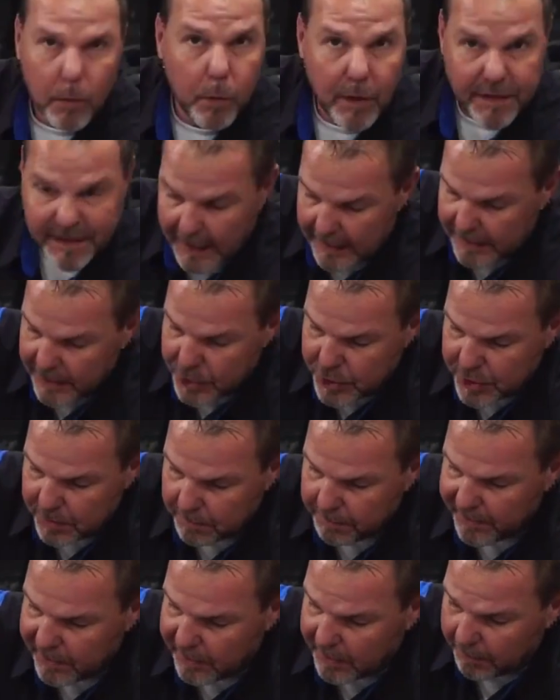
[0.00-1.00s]
With that engine
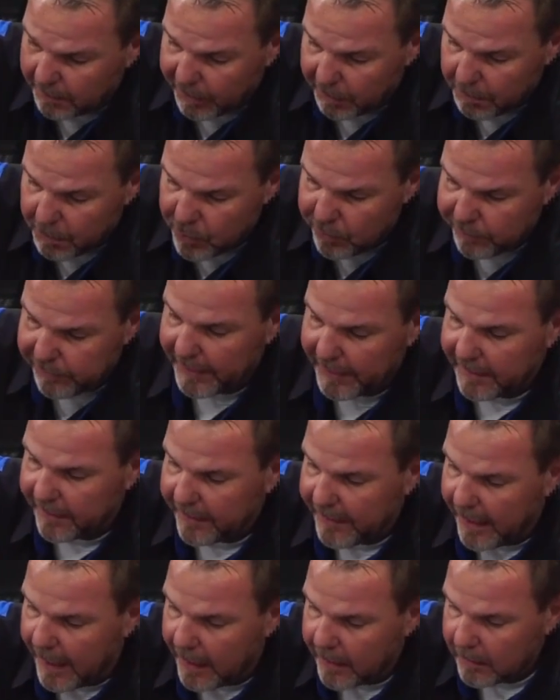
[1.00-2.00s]
being able to move like
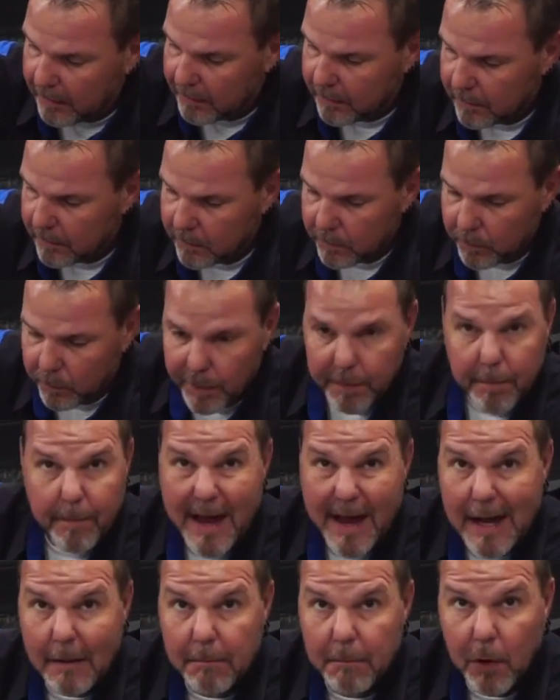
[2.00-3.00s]
that with
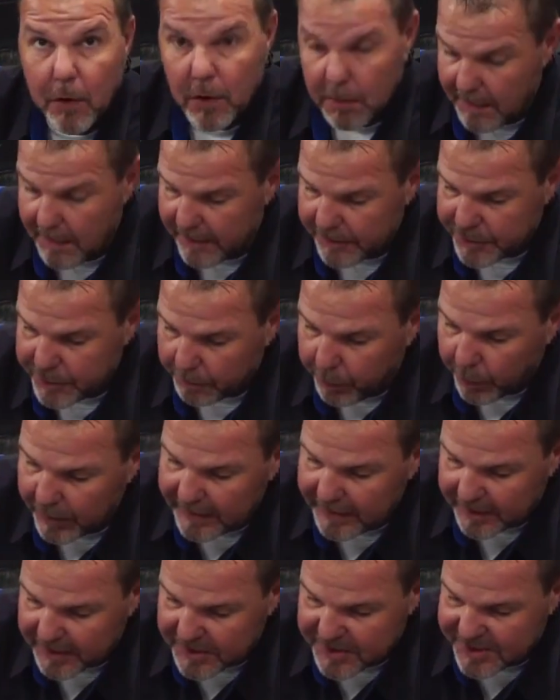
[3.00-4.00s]
bad motor mounts, you're putting
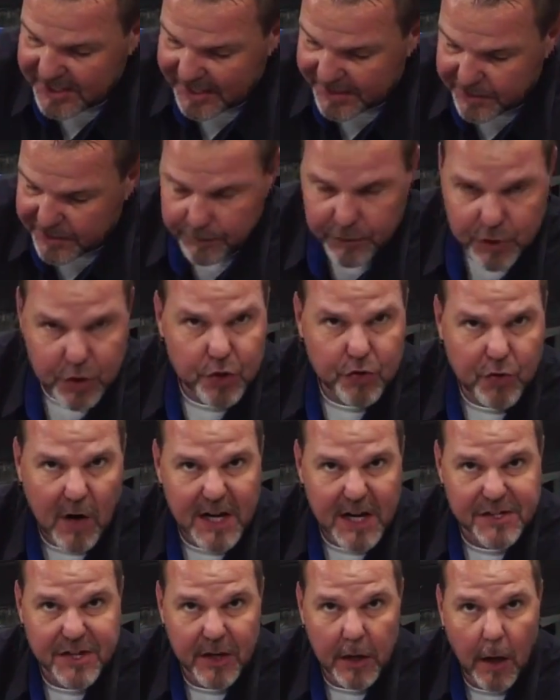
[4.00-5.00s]
excessive
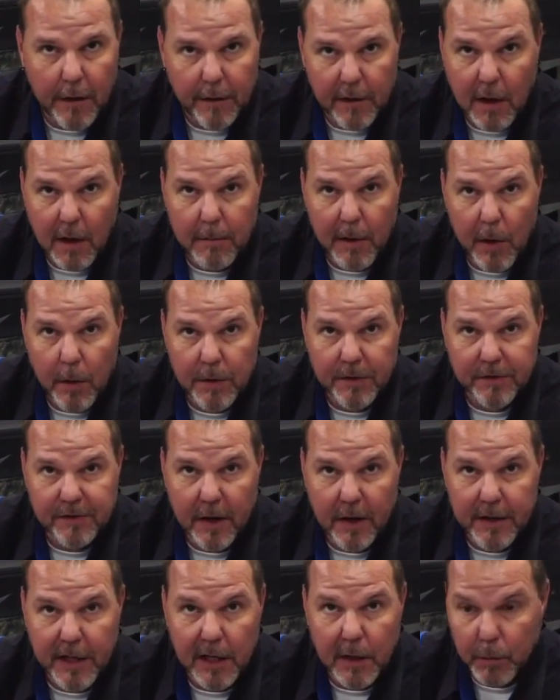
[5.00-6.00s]
stress on all the components
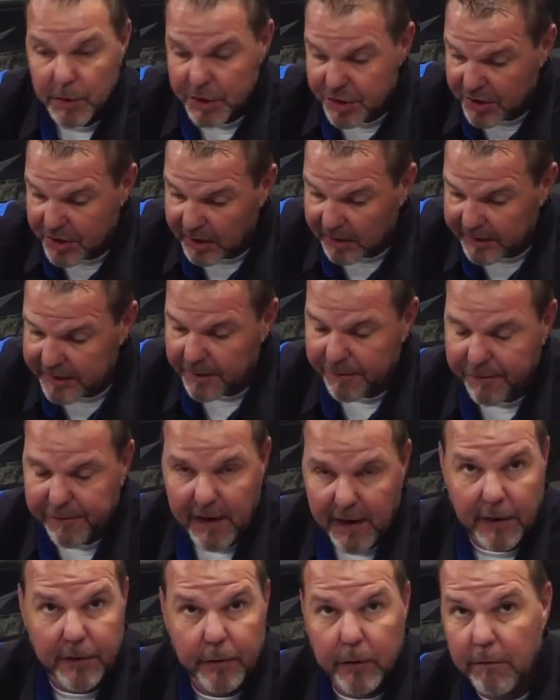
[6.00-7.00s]
down here, which is going to lead to
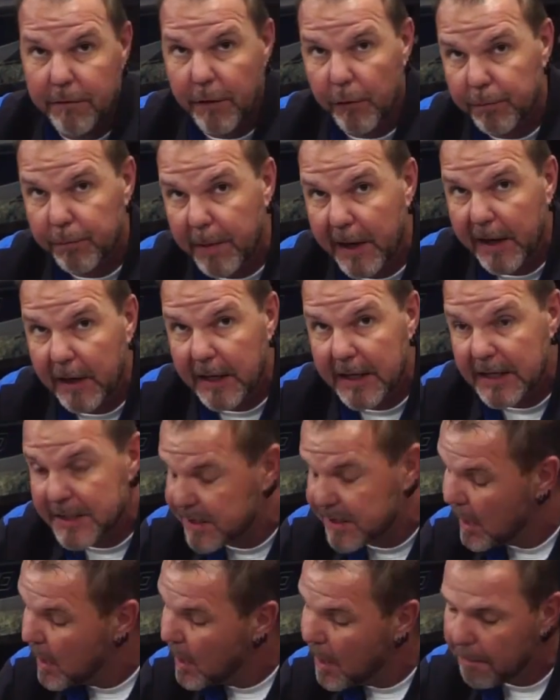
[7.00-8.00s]
failure of those
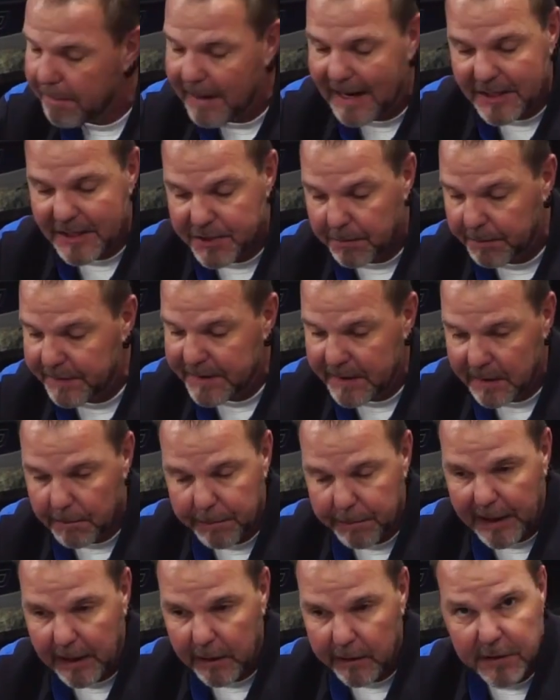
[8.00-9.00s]
bearings, possibly the
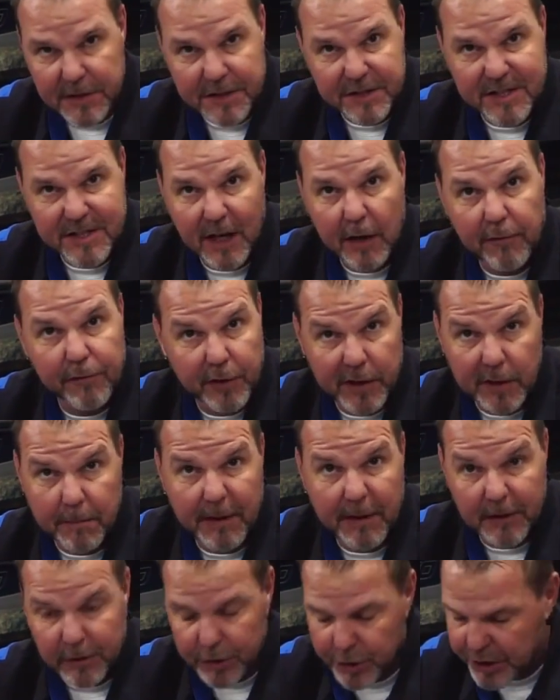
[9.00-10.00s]
impeller itself or the
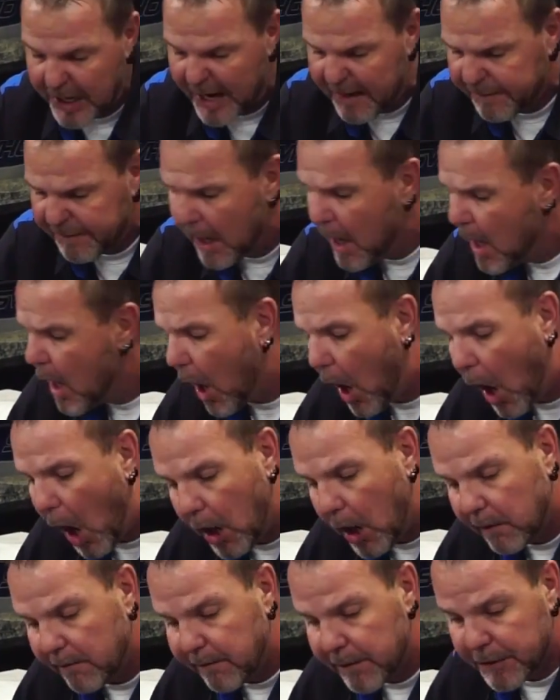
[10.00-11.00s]
impeller shaft.
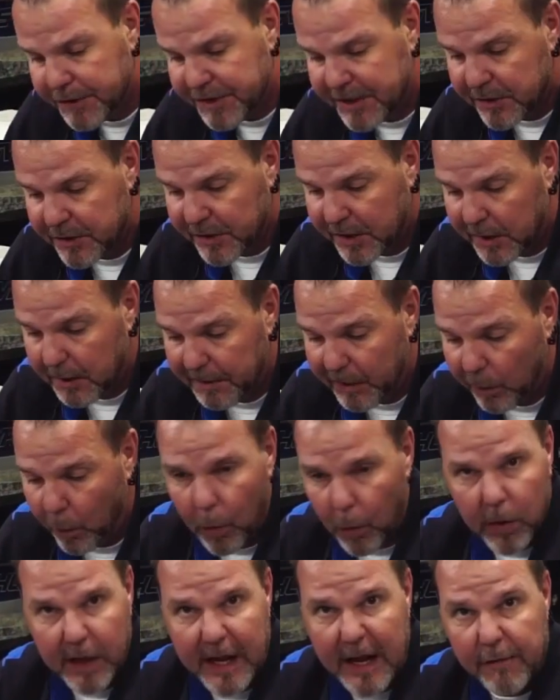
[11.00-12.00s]
All of those things are going to be
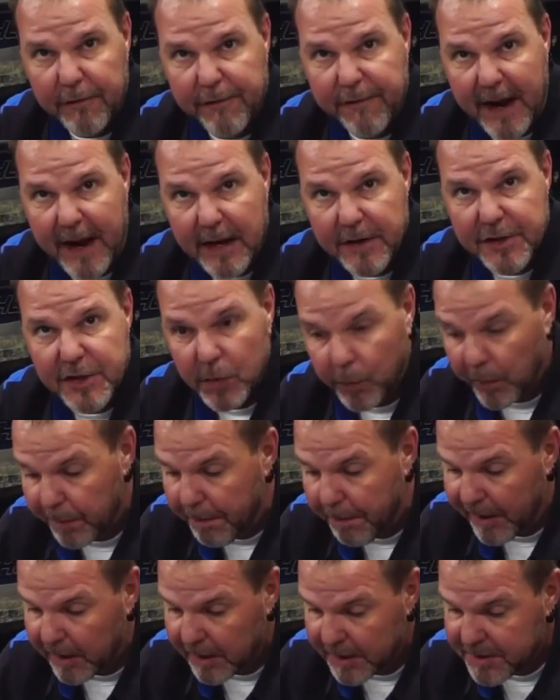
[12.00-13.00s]
wore down faster with
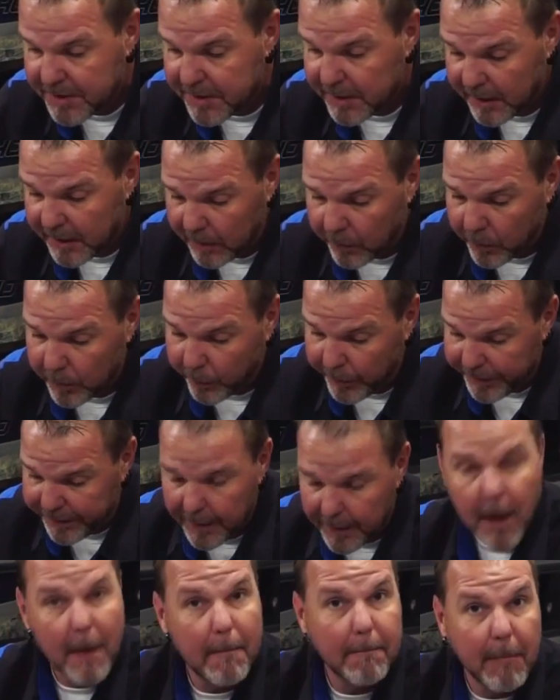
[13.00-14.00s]
bearings or with
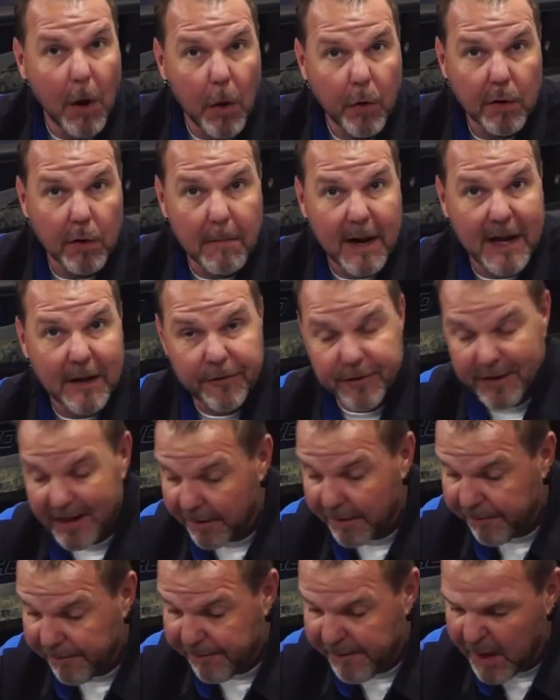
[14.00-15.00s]
motor mounts that
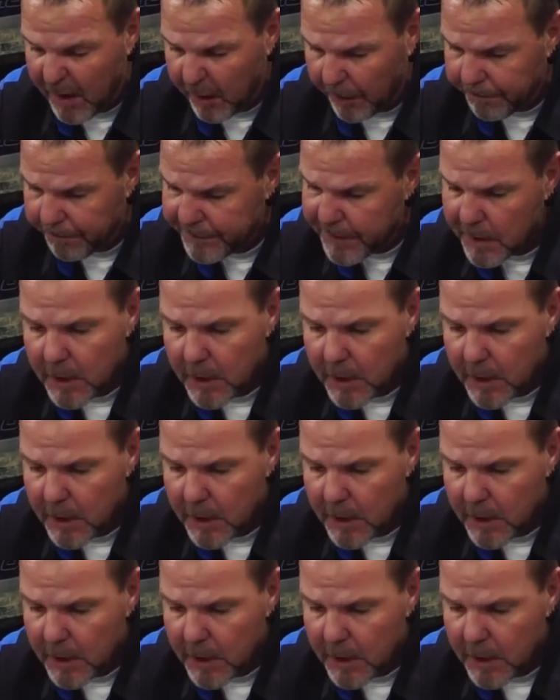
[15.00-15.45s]
have failed.